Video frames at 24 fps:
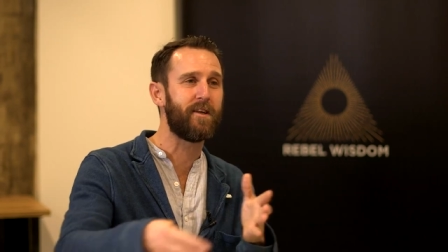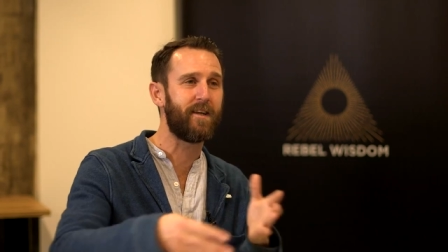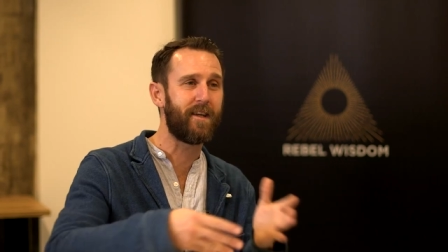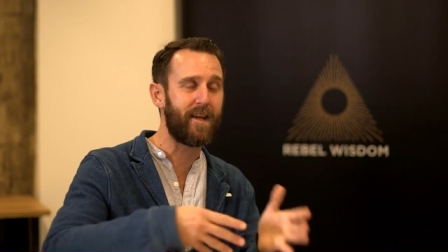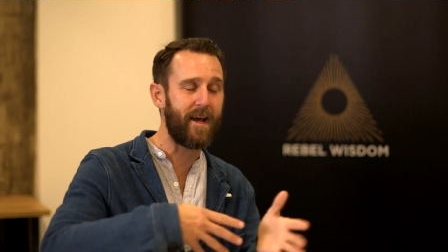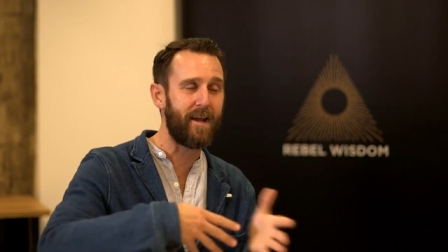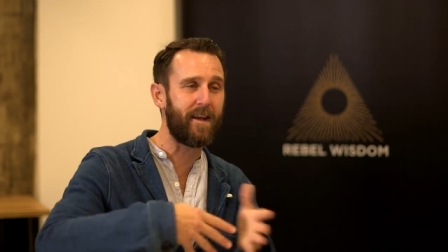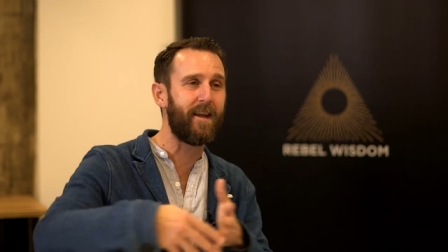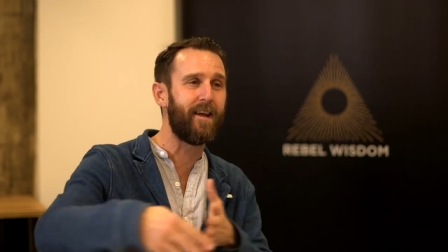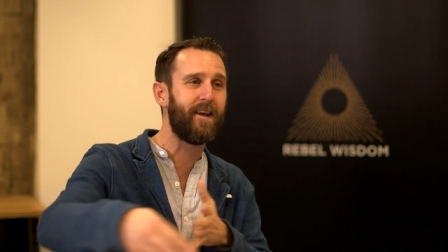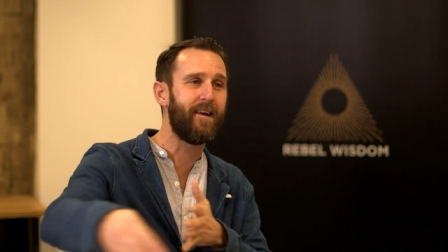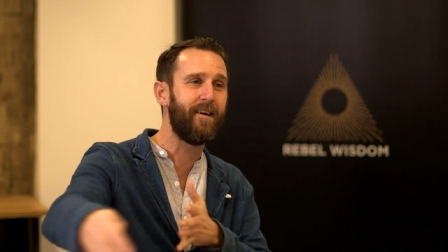
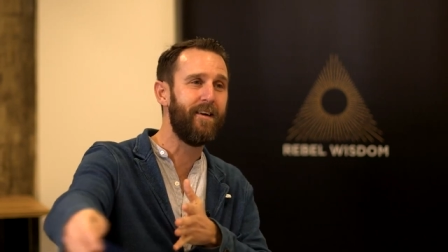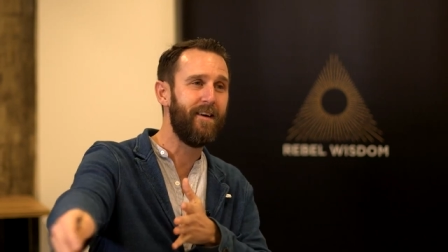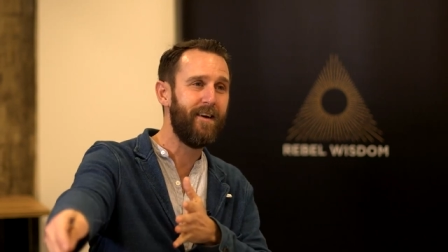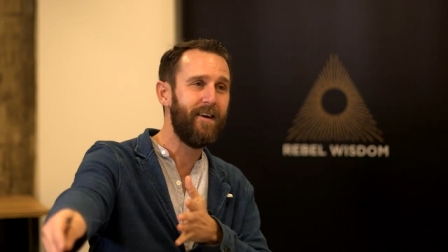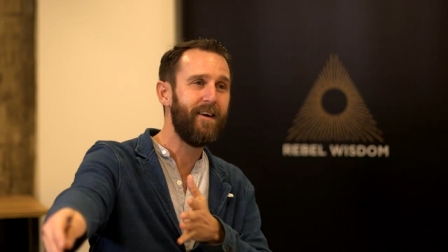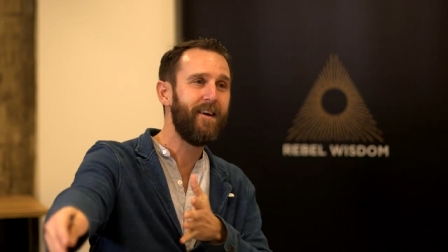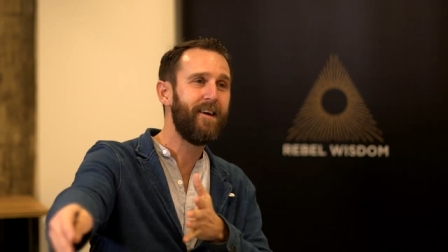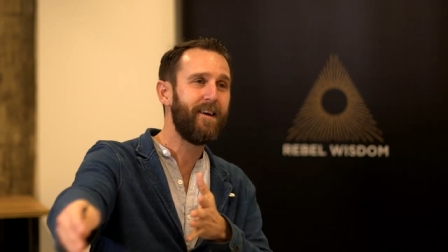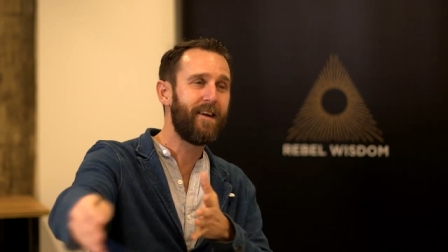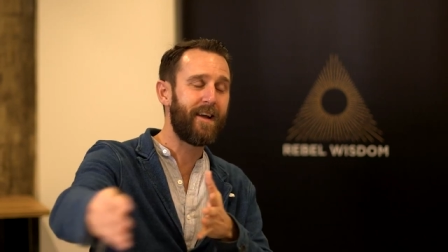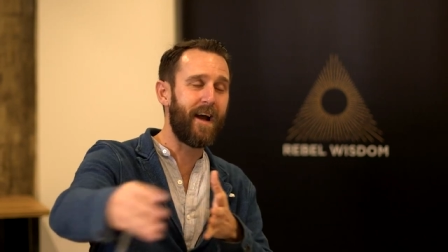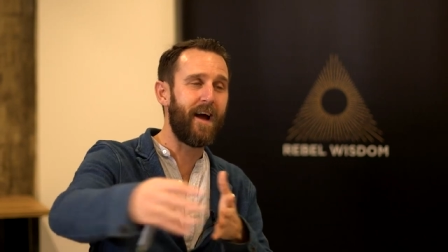
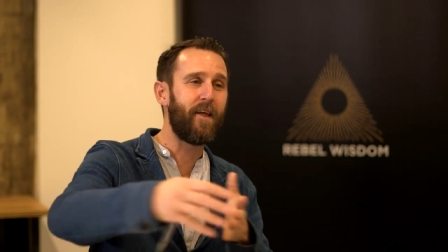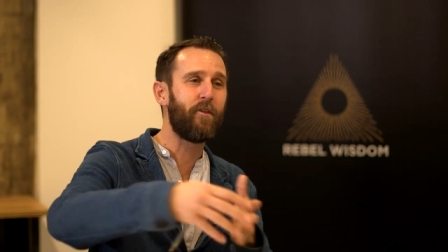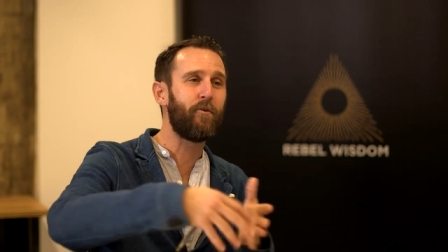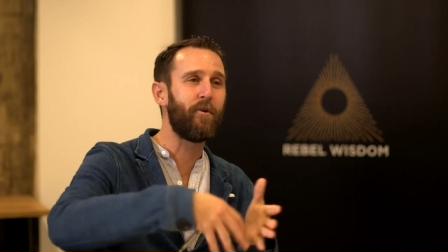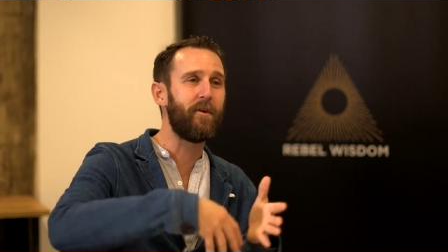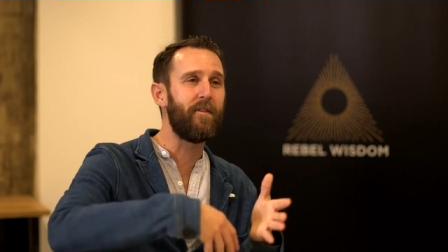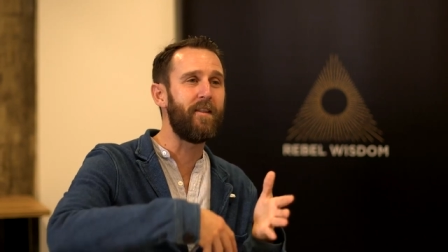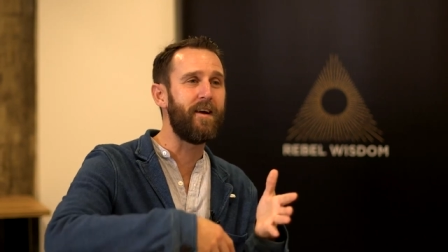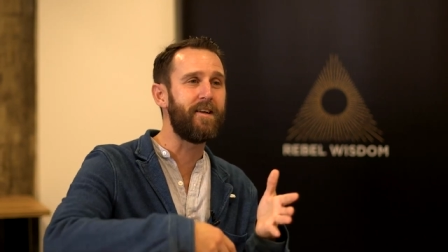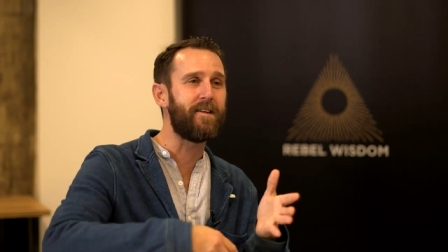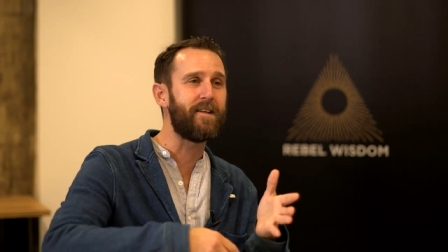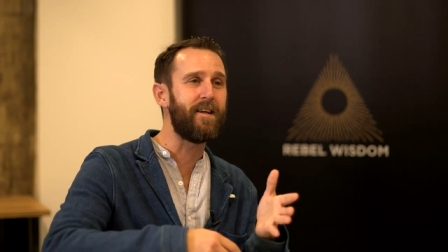getting,
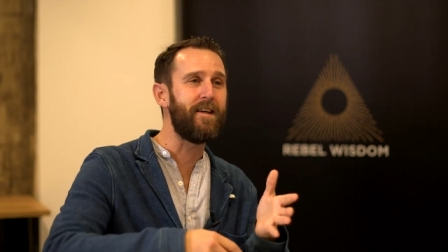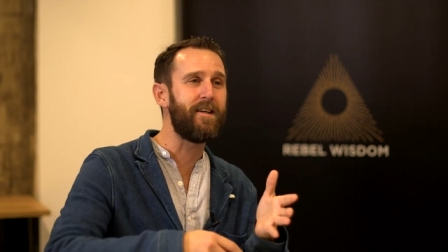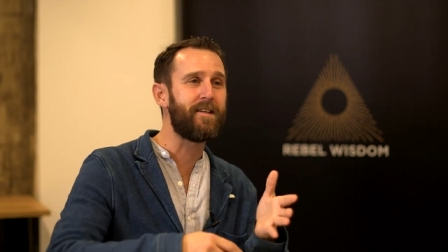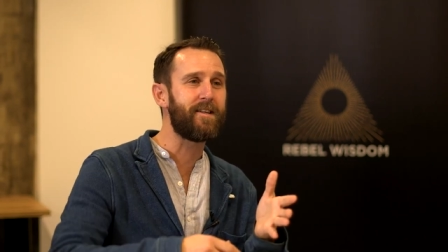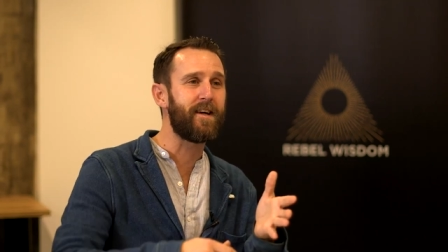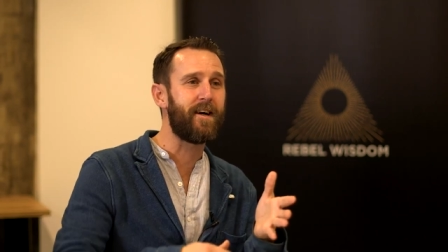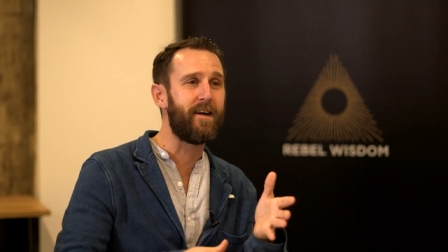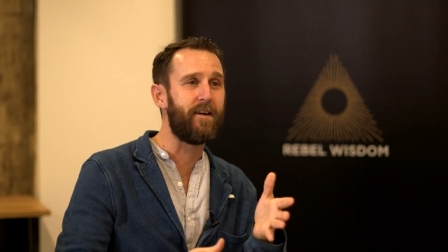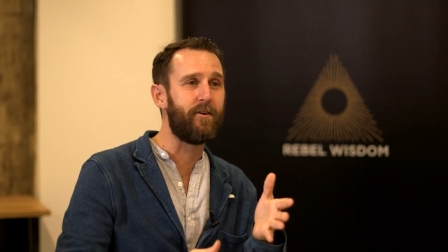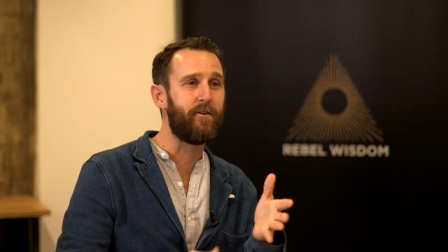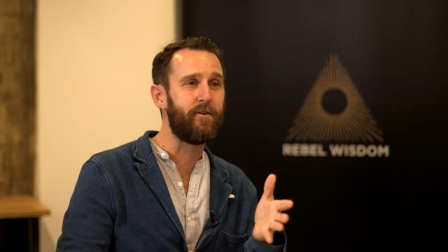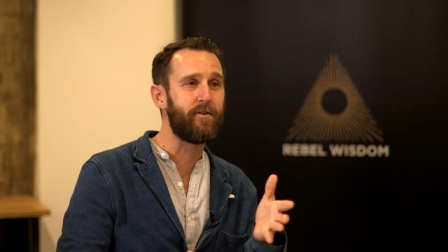gathering their
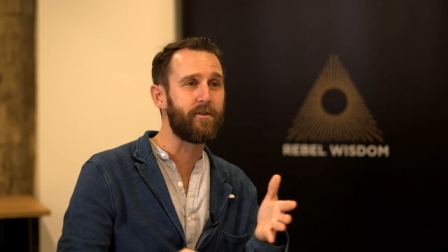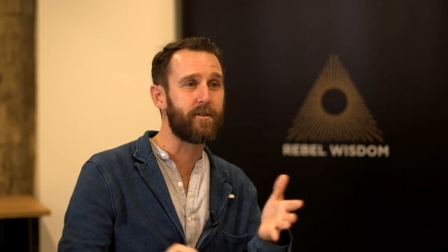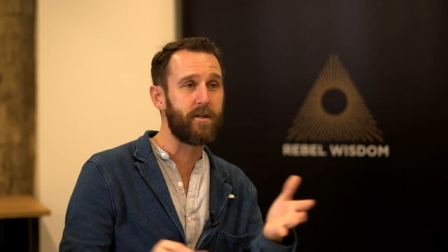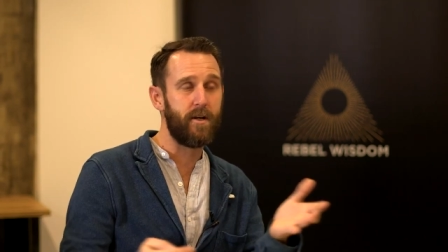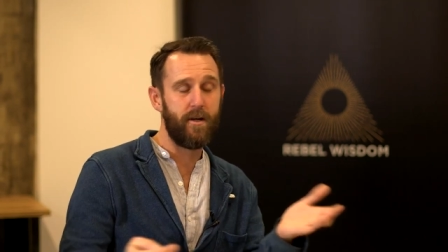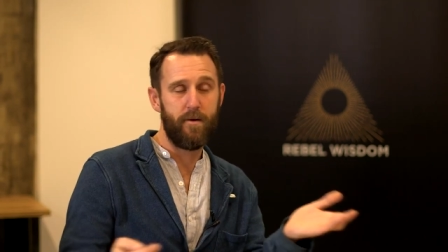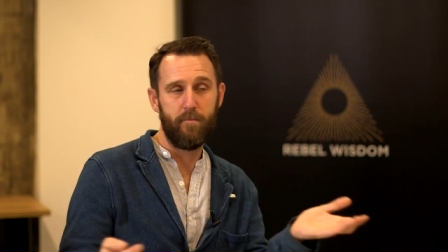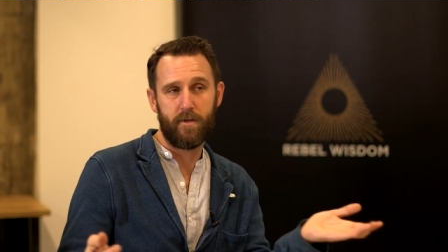details,